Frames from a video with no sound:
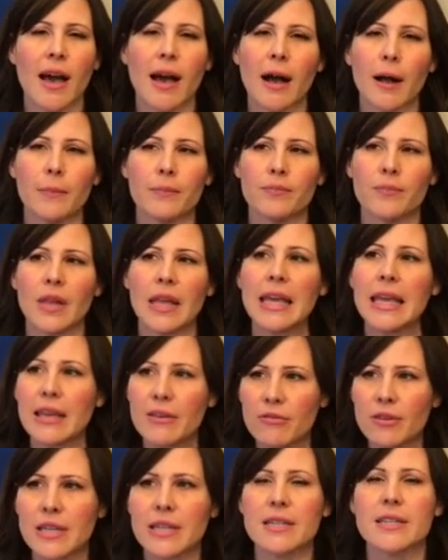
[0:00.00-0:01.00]
um,
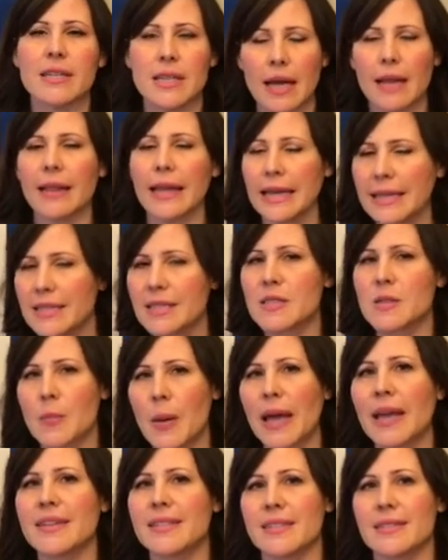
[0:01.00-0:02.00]
even like
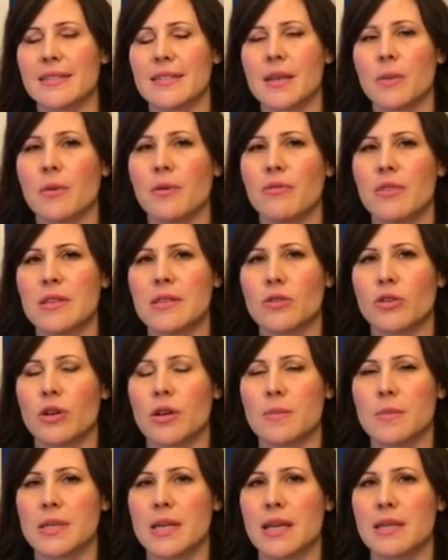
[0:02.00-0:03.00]
despite some of the
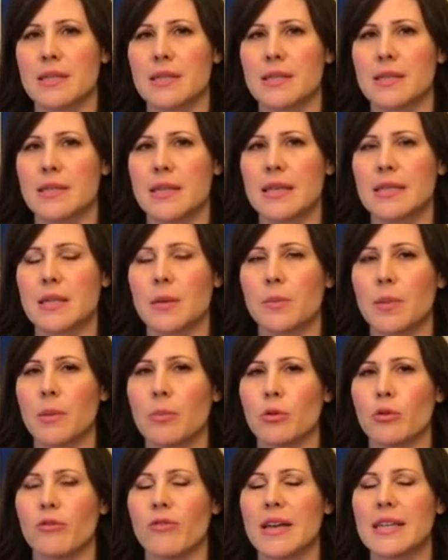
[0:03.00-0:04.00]
circumstances that some
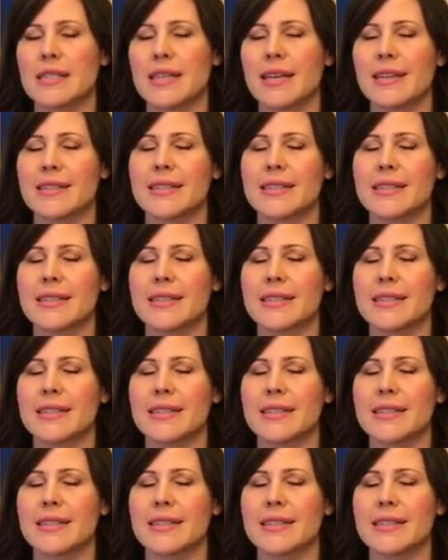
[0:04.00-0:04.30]
people are facing.